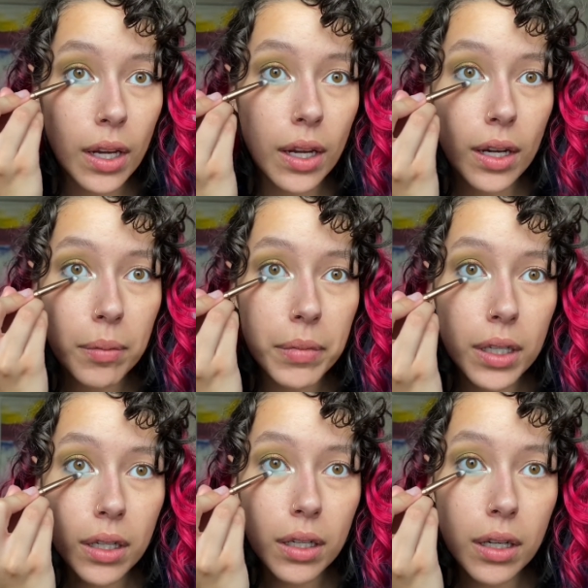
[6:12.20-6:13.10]
I'm
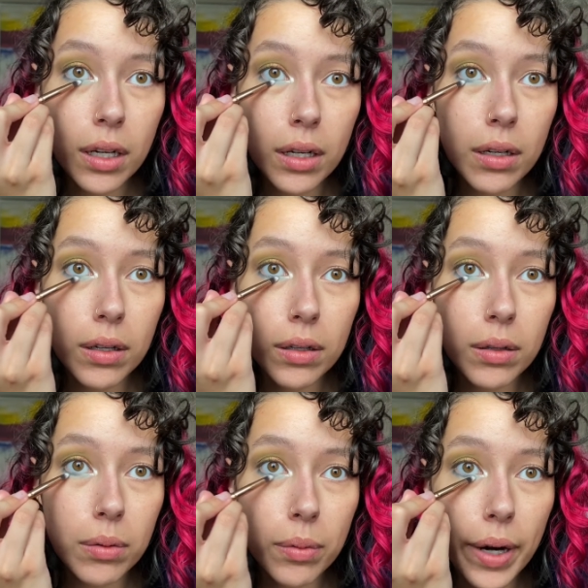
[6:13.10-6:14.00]
gonna
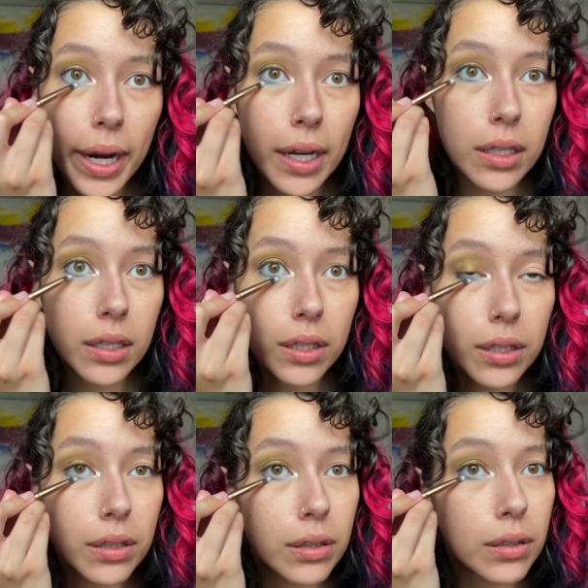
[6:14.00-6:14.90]
go right
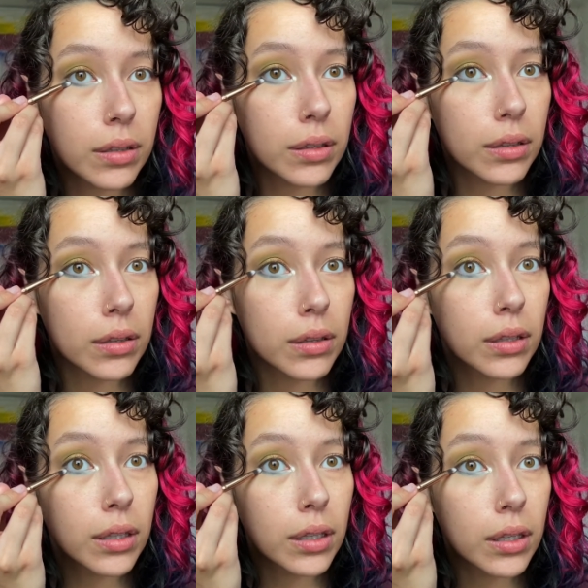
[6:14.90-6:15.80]
into
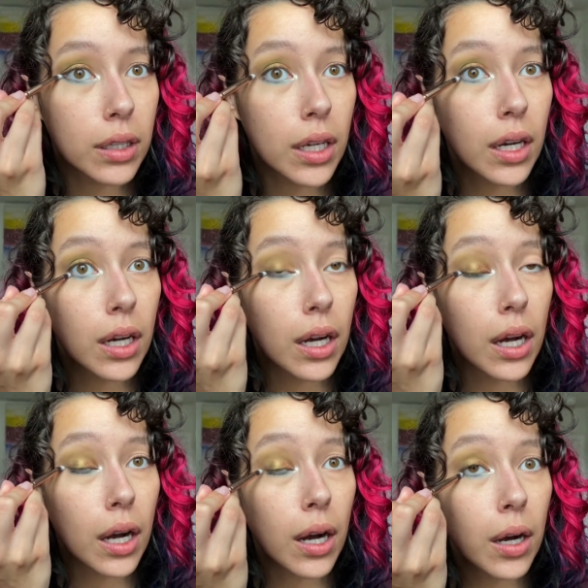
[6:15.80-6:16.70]

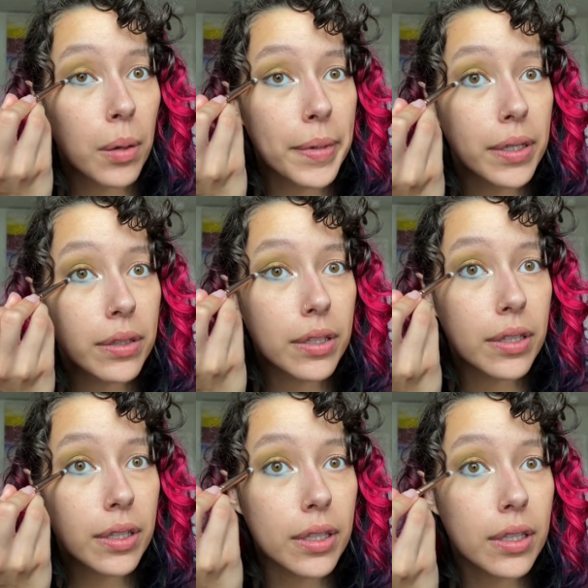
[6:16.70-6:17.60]

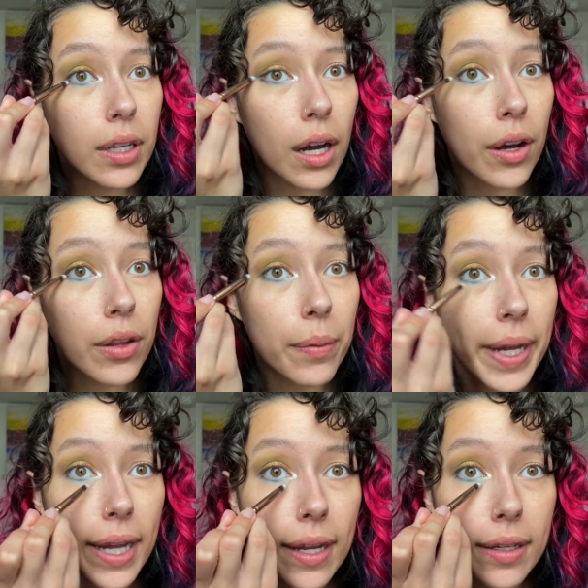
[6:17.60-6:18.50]
almost all the
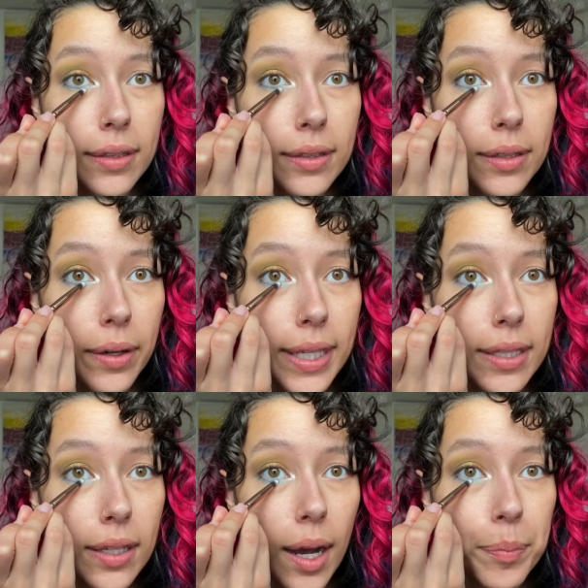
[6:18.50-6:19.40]
way in. So I
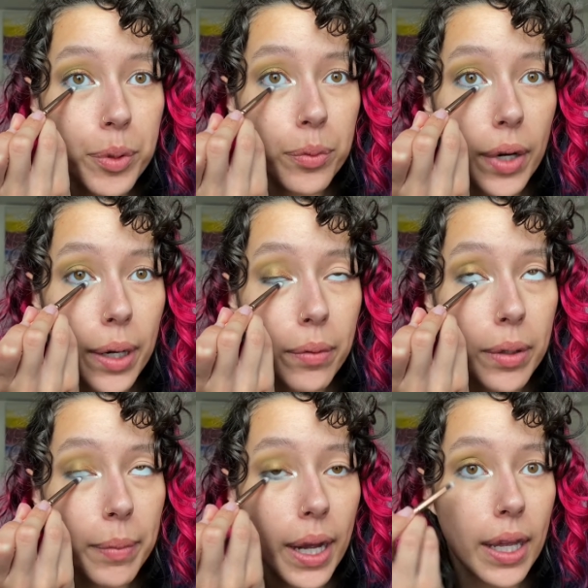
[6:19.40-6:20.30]
stopped right where
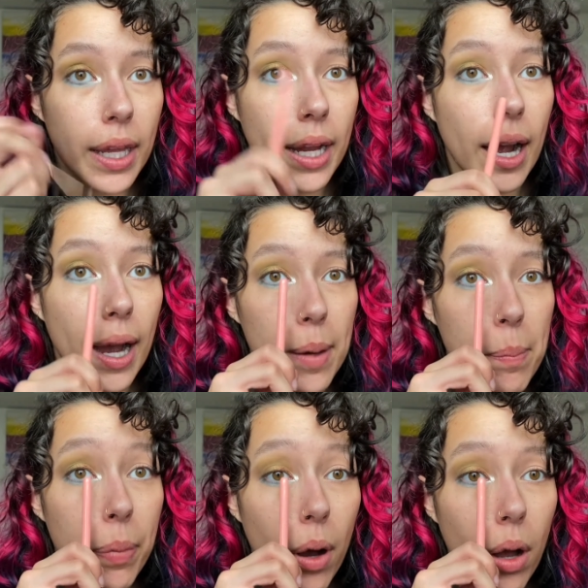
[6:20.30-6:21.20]
my like
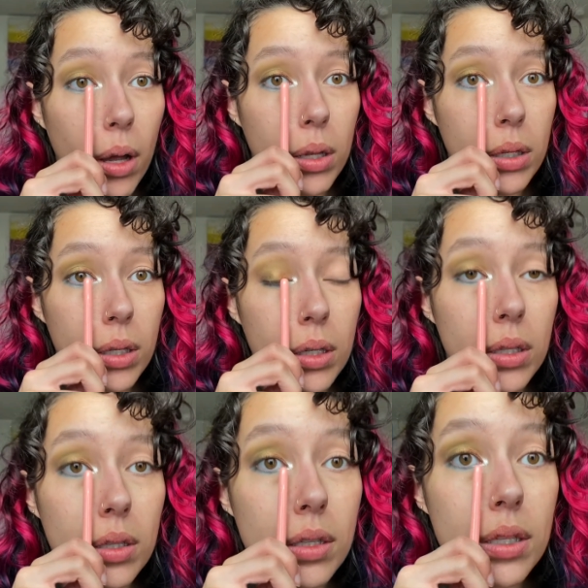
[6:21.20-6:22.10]
eyeball
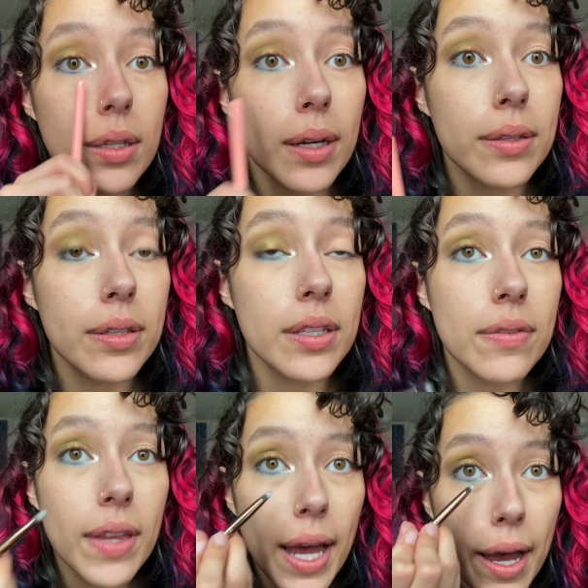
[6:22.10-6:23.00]
starts, if
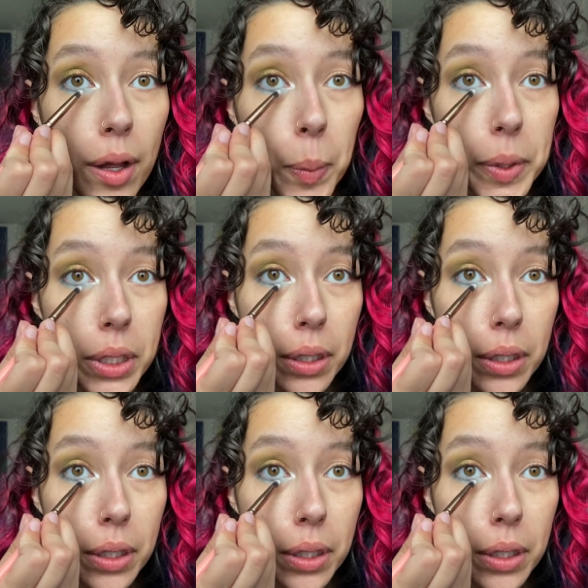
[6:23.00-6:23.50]
that helps.